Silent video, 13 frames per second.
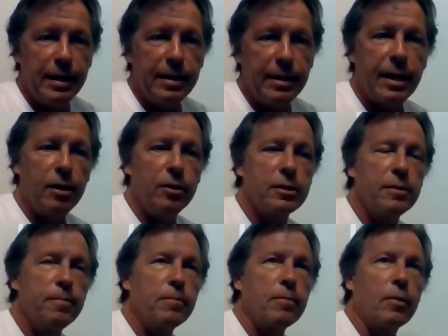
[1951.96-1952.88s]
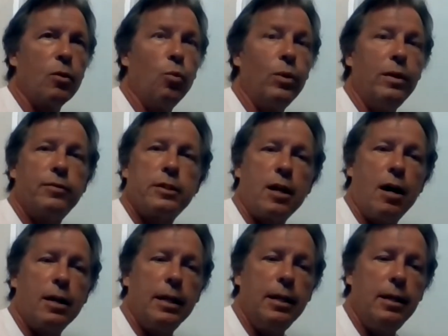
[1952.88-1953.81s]
details we've
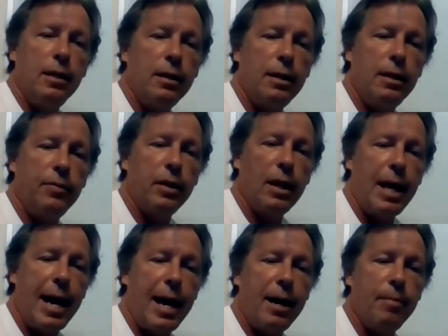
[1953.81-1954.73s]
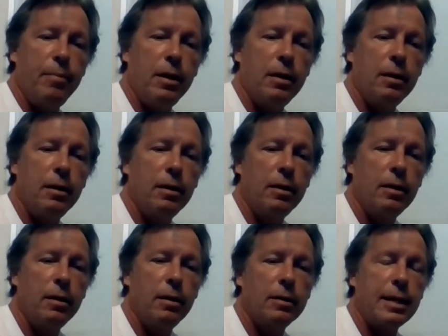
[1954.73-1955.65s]
studied in the lab,
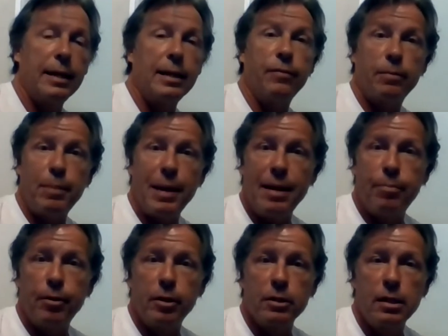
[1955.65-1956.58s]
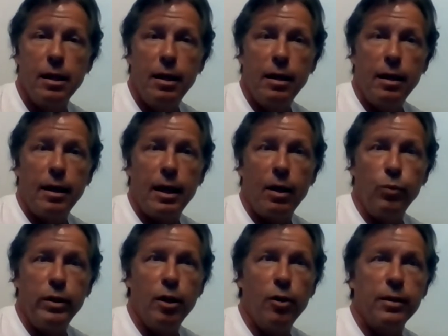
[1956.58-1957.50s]
scientific papers, and
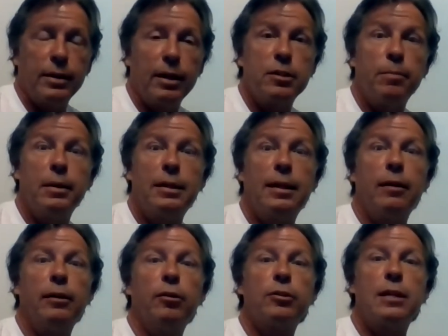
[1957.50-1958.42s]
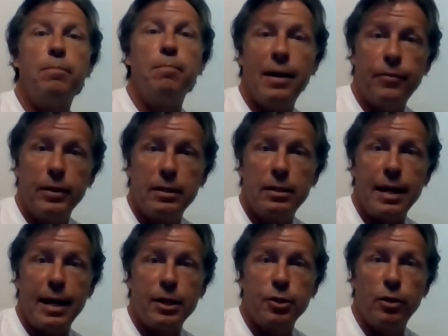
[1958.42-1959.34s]
we know that there's a materials and methods
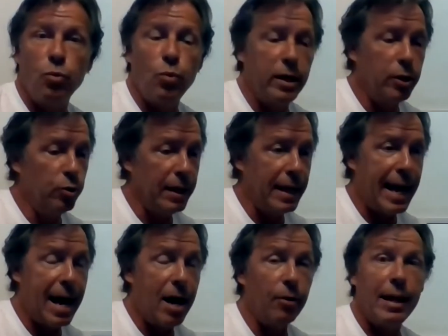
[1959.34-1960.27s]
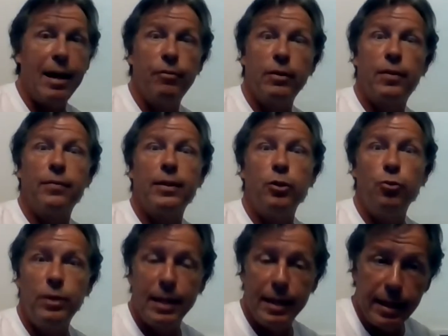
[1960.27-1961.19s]
section where you lay out everything that
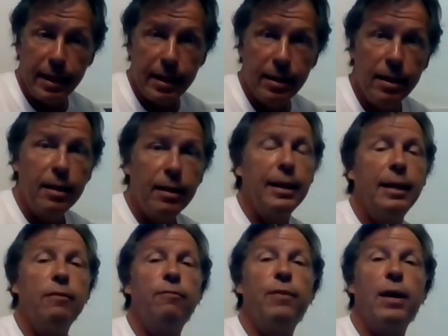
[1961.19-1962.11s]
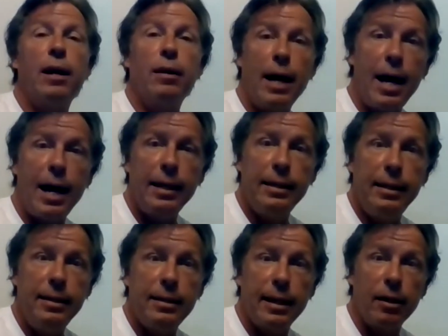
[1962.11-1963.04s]
you did in very high
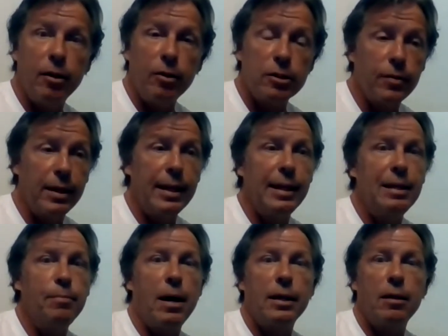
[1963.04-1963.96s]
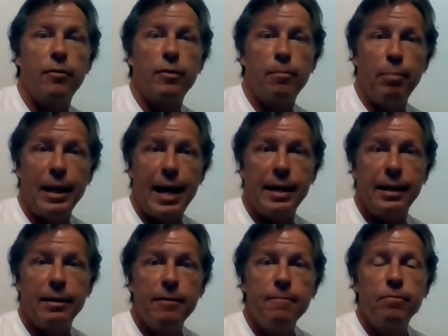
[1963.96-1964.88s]
detail so that anybody on the
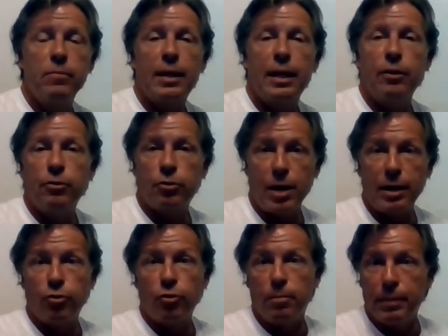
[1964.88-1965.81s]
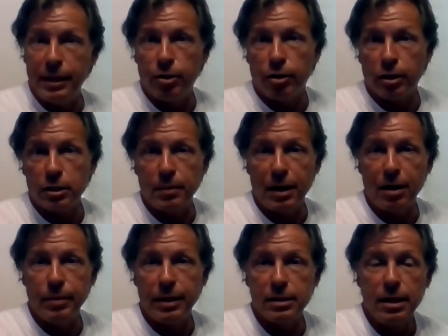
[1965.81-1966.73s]
planet can try to repeat your
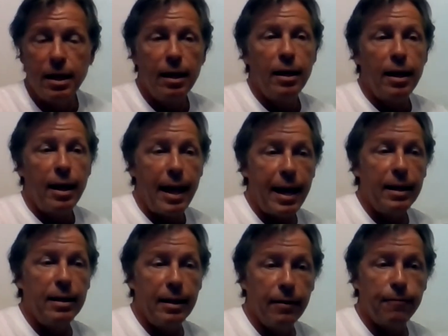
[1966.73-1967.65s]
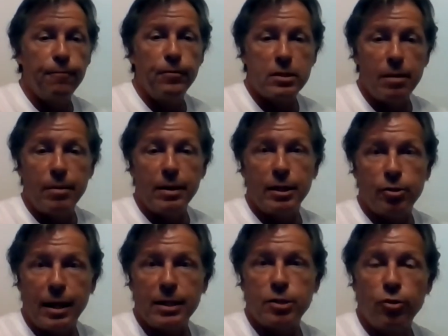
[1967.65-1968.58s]
experiments. And if somebody
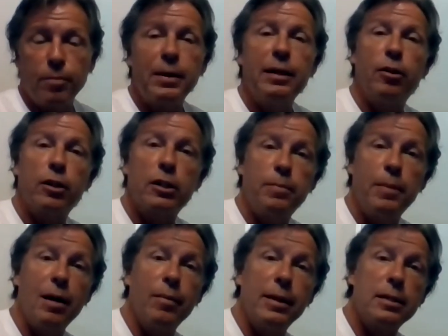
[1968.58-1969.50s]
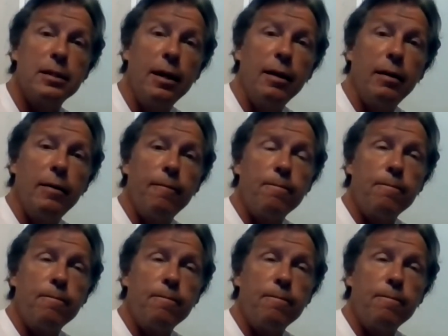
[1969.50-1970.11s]
tries to repeat your experiments,